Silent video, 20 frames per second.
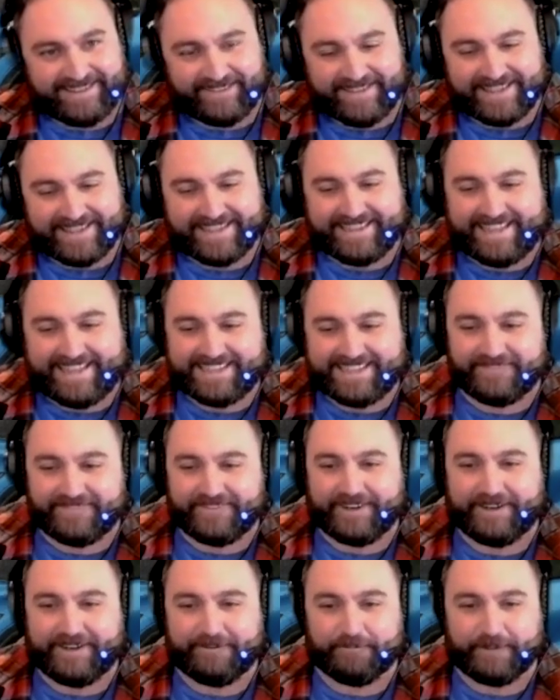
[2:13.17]
think that's a
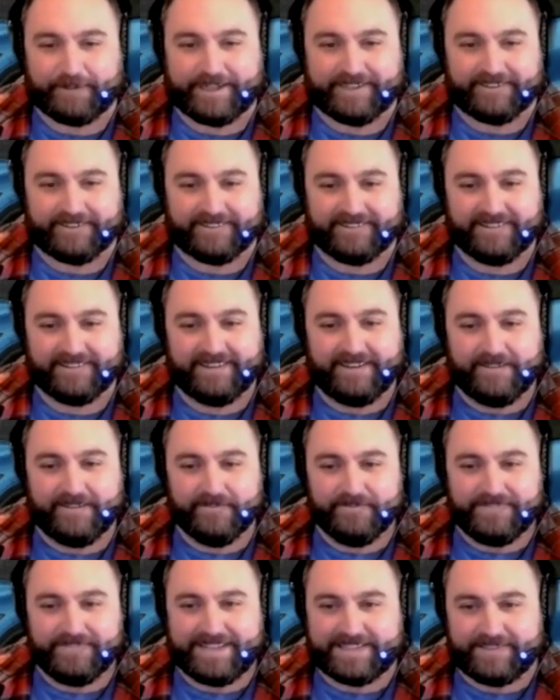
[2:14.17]
very real
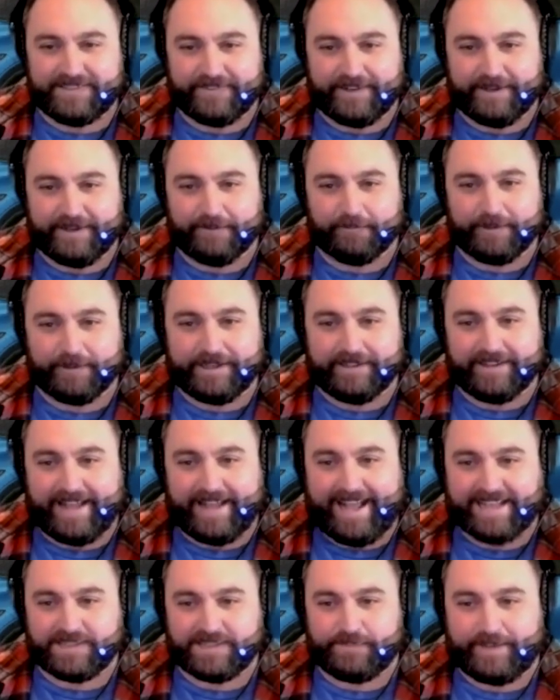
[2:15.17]

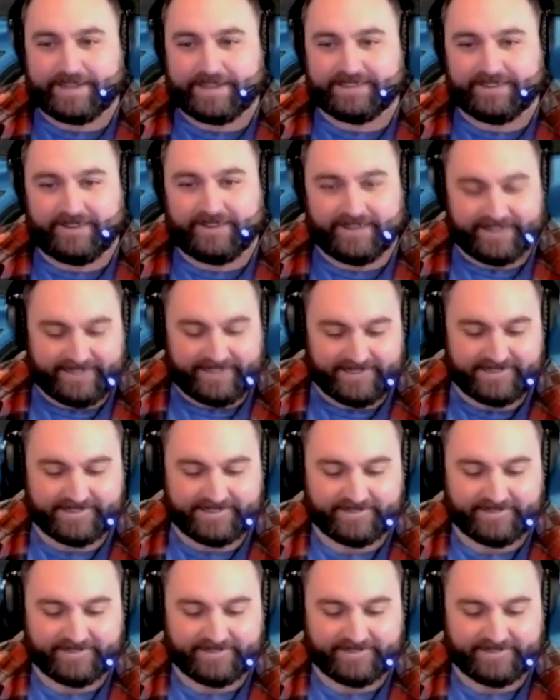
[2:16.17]
aspect to all this.